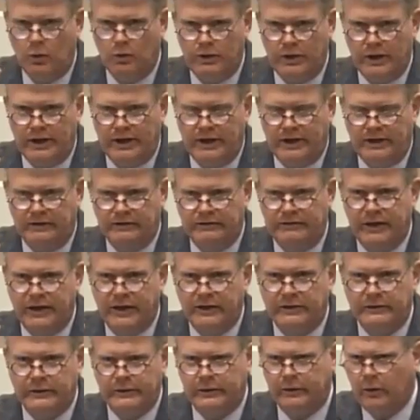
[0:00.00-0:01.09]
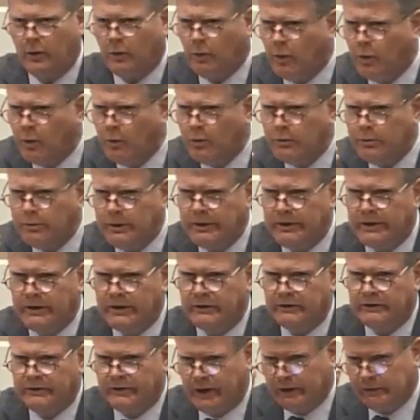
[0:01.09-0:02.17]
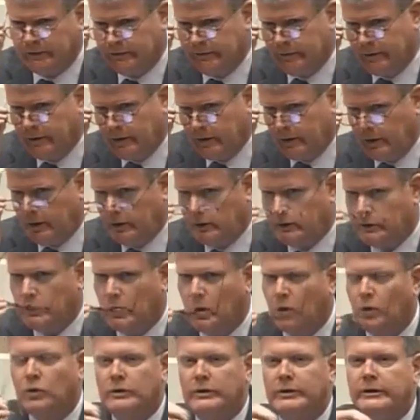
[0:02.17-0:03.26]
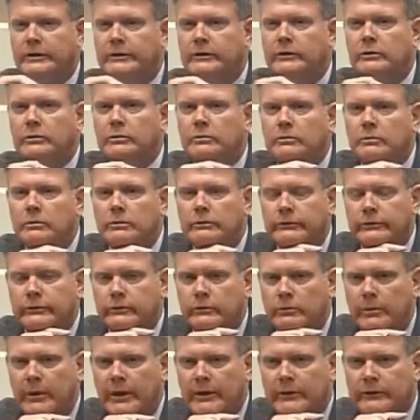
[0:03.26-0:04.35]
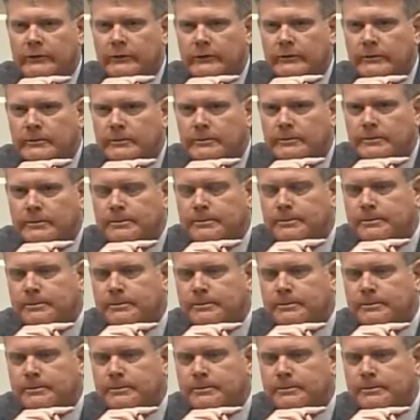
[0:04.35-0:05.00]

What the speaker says: coordinating effect and all, what would be the effect locally, do you imagine?